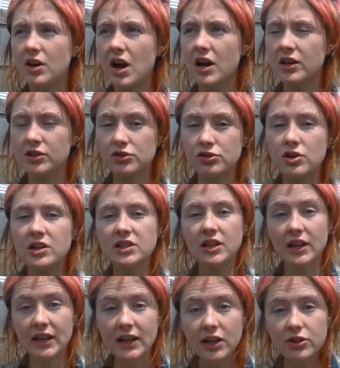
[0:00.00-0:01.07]
construct it
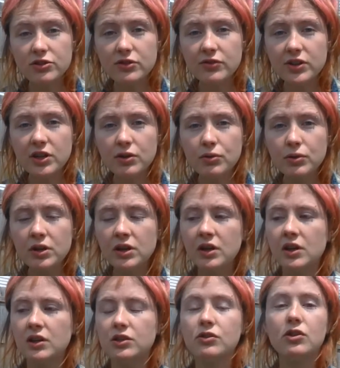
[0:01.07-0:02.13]
like an interview.
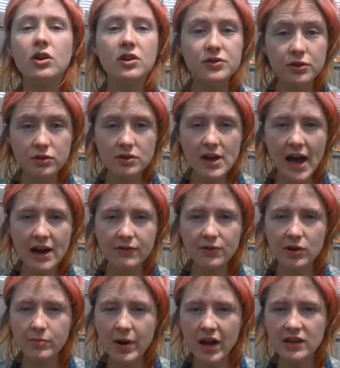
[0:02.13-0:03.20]
You could also do that for
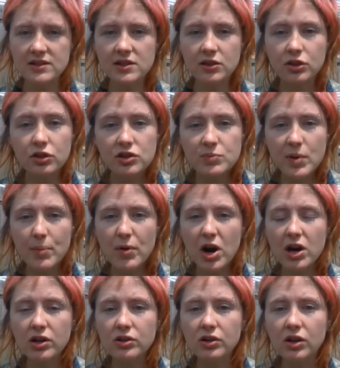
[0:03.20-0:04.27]
a magazine or newspaper
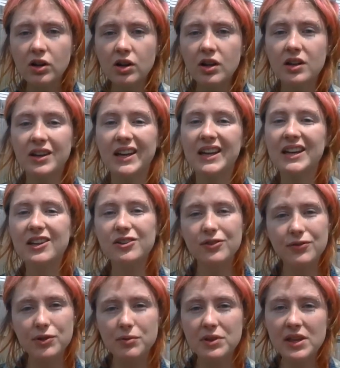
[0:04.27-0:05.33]
article, like an
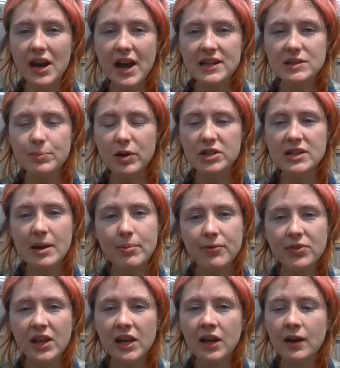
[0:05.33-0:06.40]
interview with an expert type of
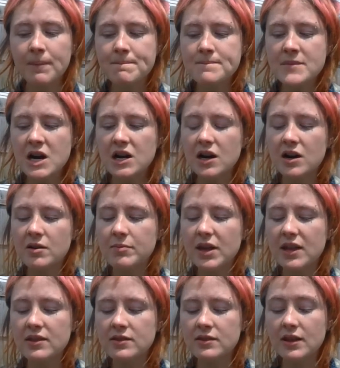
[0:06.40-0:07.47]
thing.
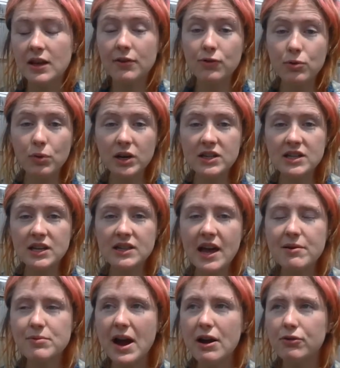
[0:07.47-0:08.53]
And if you were to take
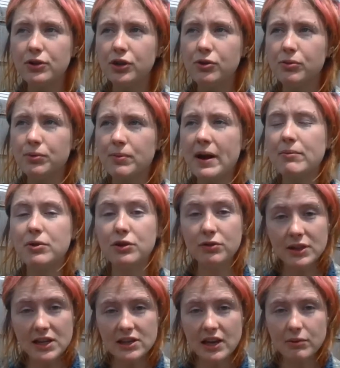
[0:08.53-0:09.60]
that route, you would write what you
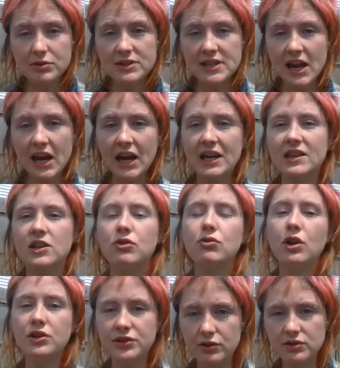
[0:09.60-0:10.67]
think they would say, and then you would
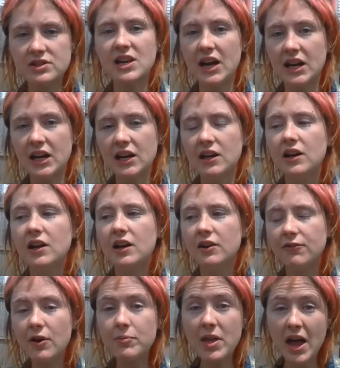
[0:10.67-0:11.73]
also cite it
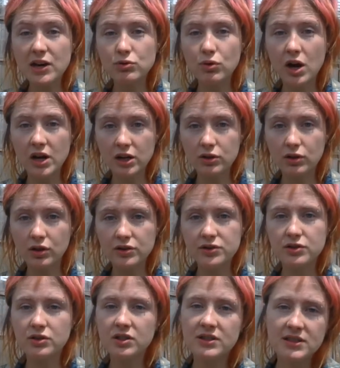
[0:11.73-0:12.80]
from the actual article. So
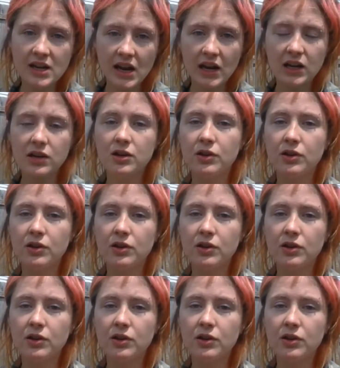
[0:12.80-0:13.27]
you could say,